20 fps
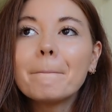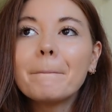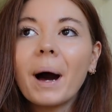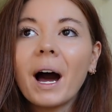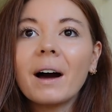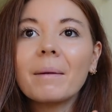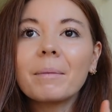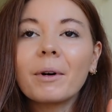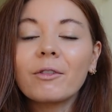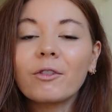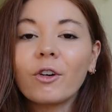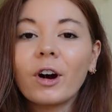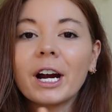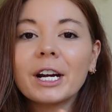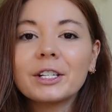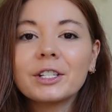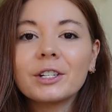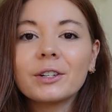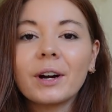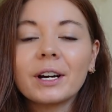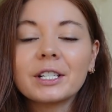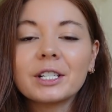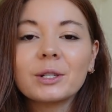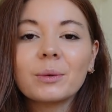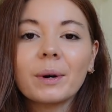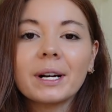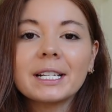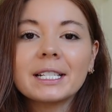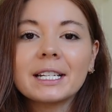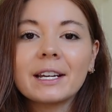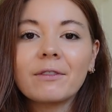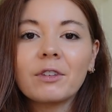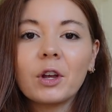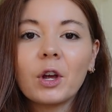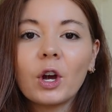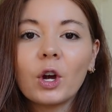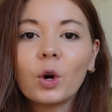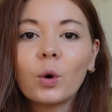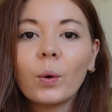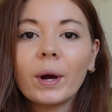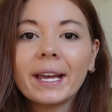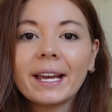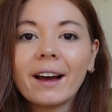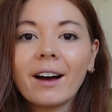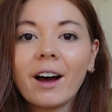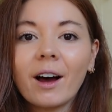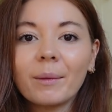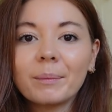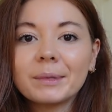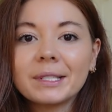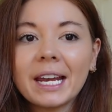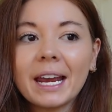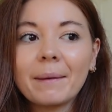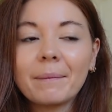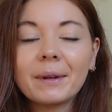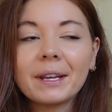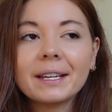But before I do, I just wanted to give you a quick update,